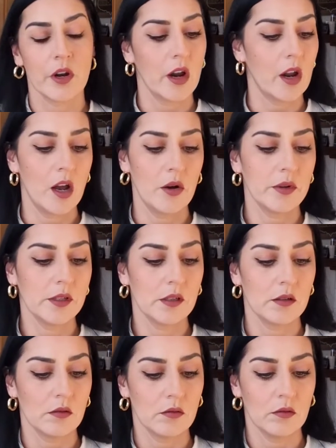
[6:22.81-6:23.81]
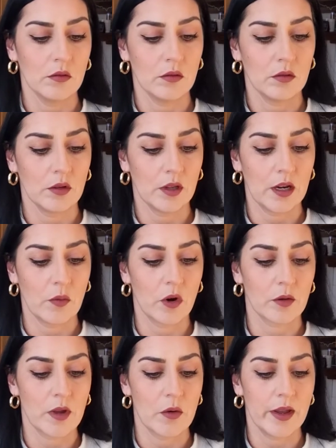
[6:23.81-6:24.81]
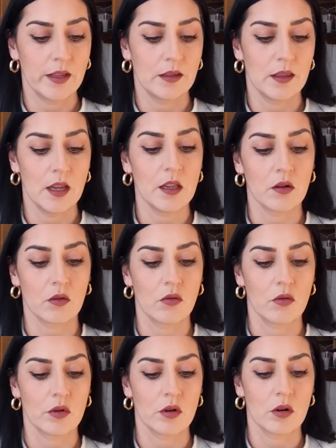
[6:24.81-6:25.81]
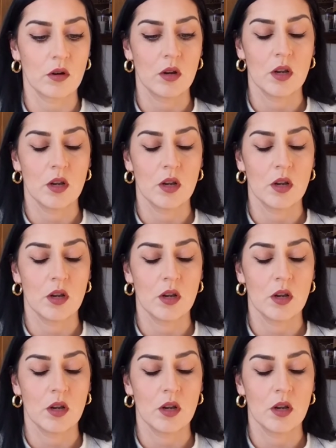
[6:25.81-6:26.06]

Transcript: I always do, and I work my way to the inner corner.